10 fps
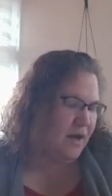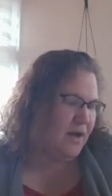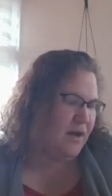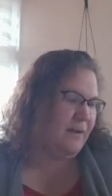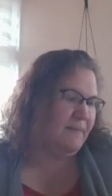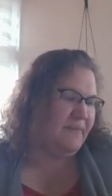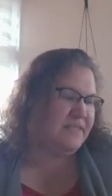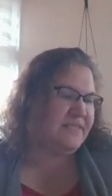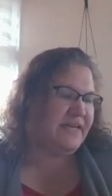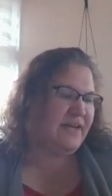um,
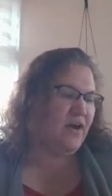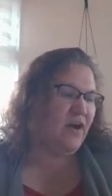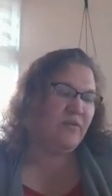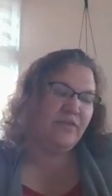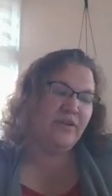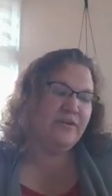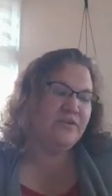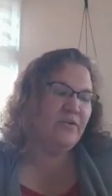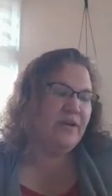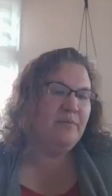let's see
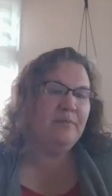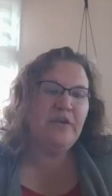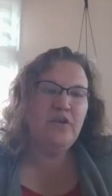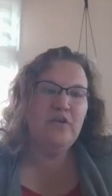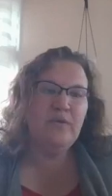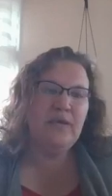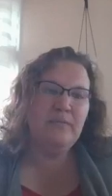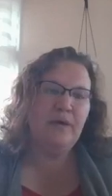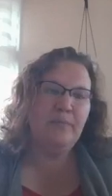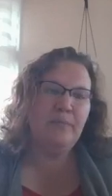there's going to be a new
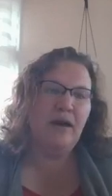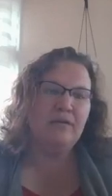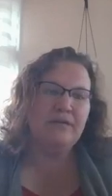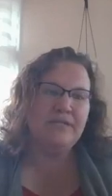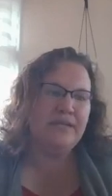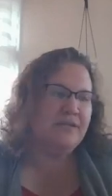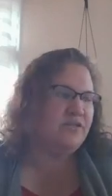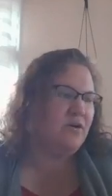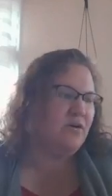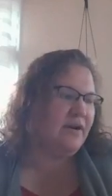email
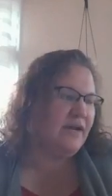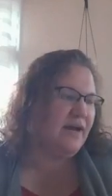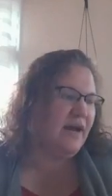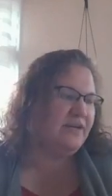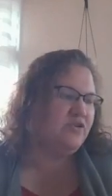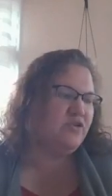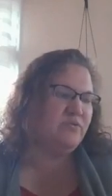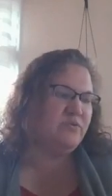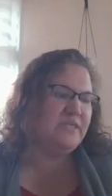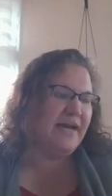policy starting on
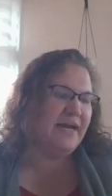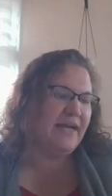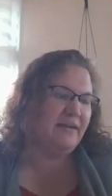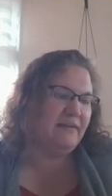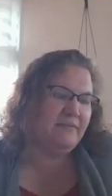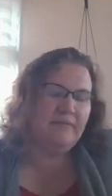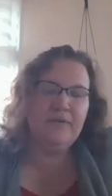june 2nd